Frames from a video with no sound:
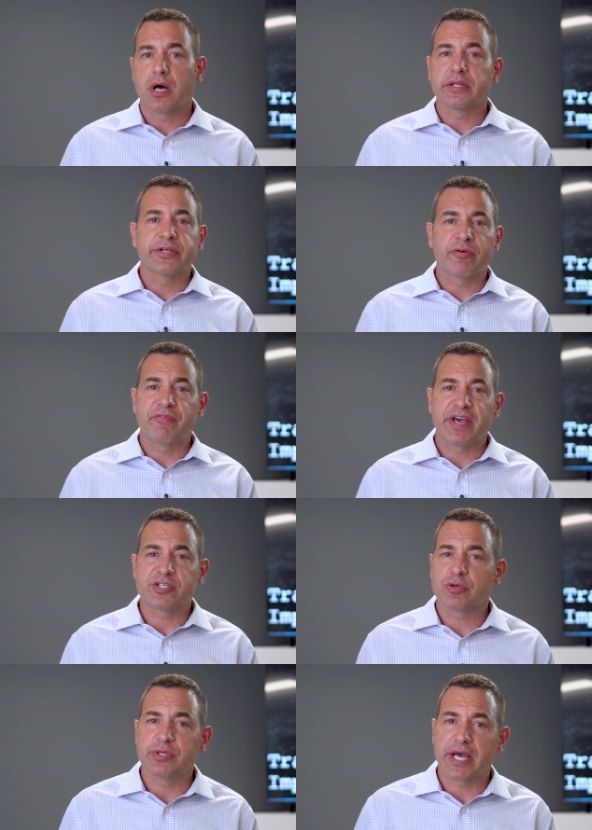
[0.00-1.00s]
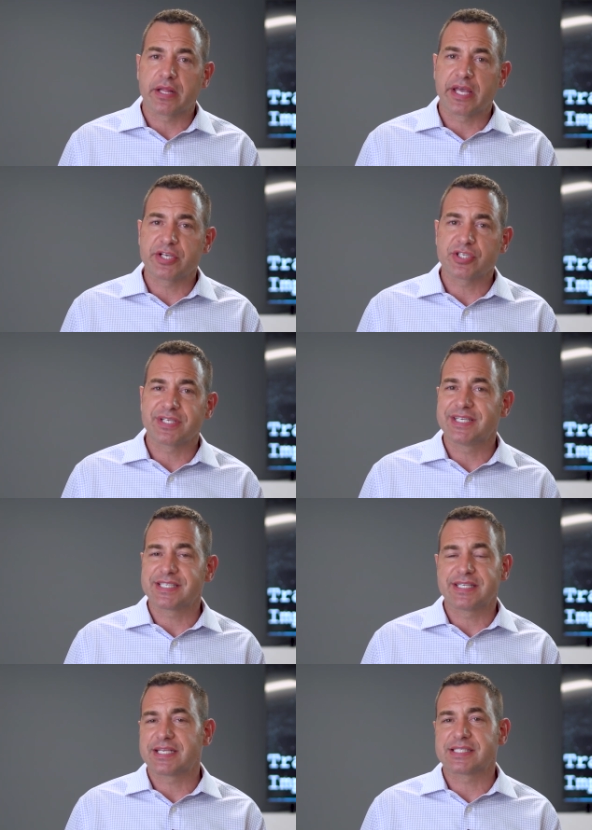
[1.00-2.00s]
a little vasodilation
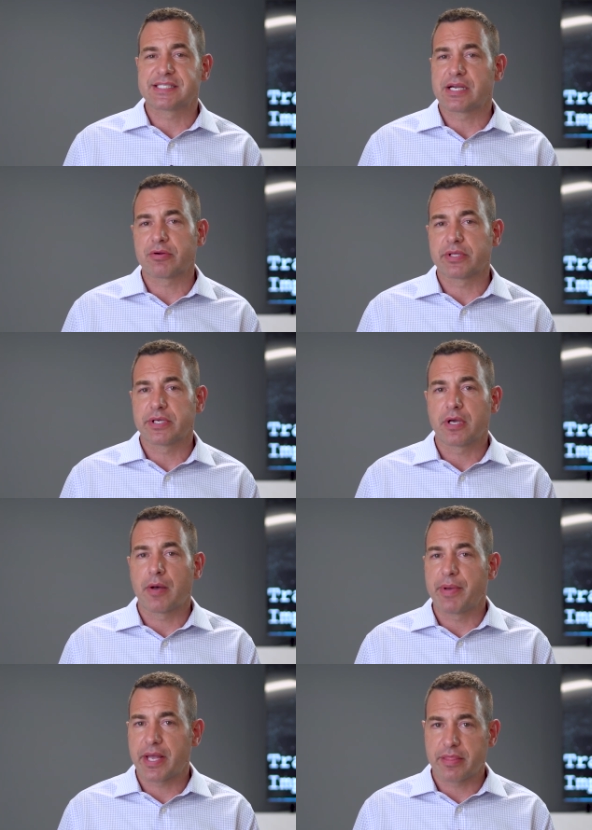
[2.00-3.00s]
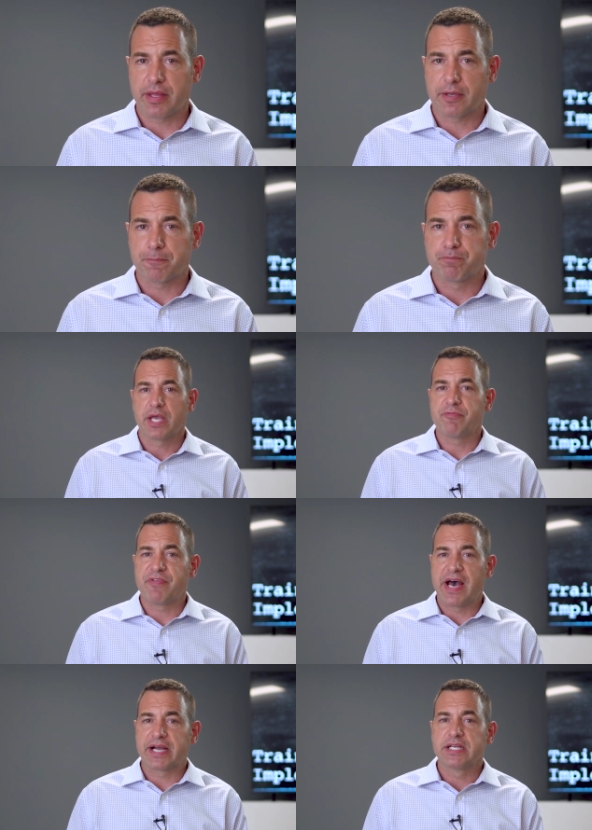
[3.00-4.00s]
isn't necessarily a bad thing. In
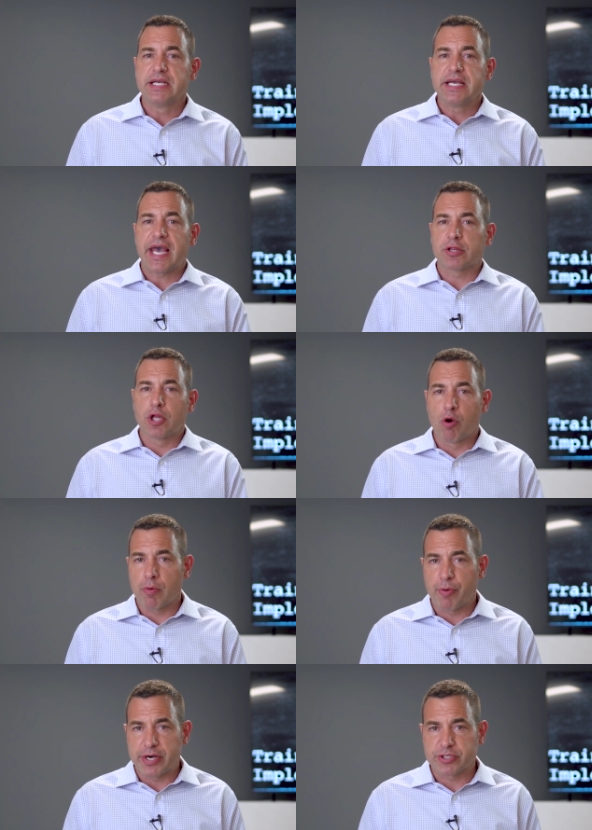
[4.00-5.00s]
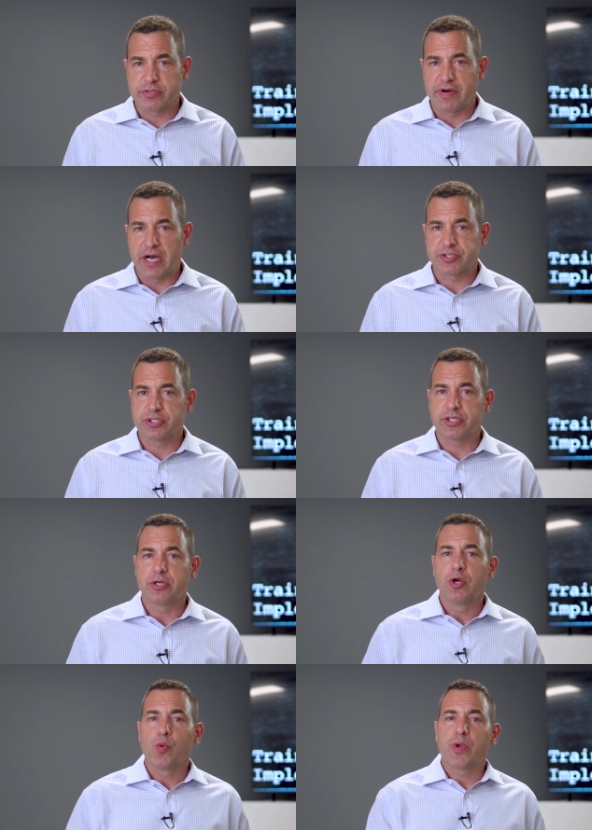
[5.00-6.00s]
fact, at lower pressures of oxygen,
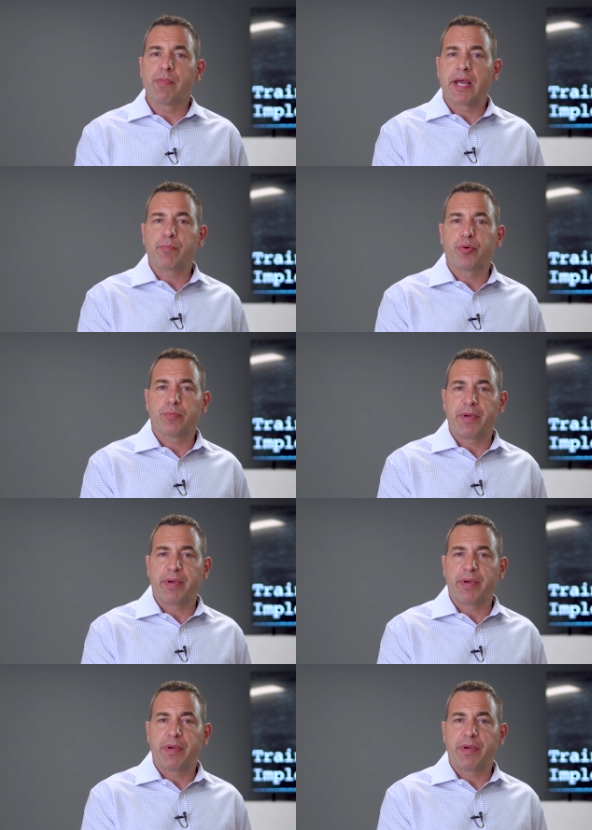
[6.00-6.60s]
we might put